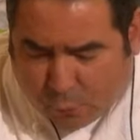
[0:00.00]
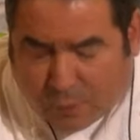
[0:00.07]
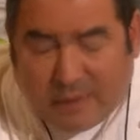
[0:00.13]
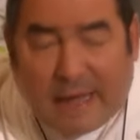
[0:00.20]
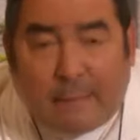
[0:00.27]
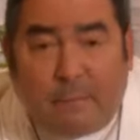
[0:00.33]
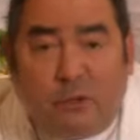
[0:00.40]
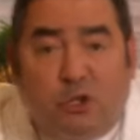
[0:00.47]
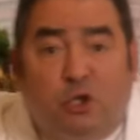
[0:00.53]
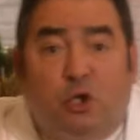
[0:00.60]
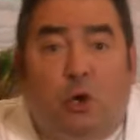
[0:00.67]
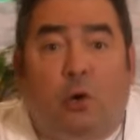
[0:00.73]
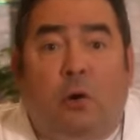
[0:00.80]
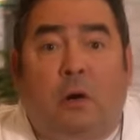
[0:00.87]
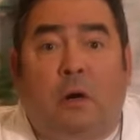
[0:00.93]
when they
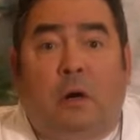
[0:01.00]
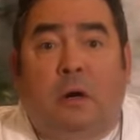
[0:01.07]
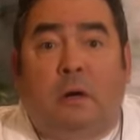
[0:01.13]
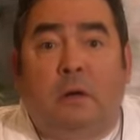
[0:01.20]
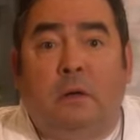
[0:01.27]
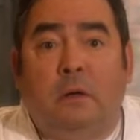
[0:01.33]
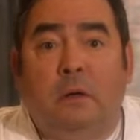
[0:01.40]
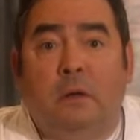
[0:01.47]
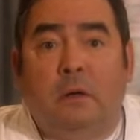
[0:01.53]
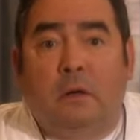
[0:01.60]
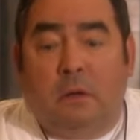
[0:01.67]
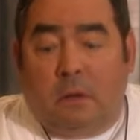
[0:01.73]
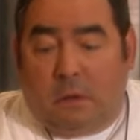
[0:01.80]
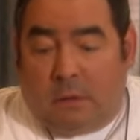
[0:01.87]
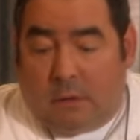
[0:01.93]
mature,
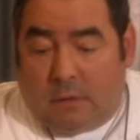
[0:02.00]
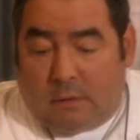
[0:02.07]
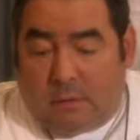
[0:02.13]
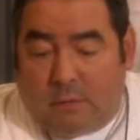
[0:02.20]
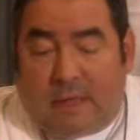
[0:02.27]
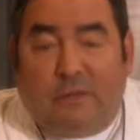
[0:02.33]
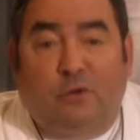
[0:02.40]
they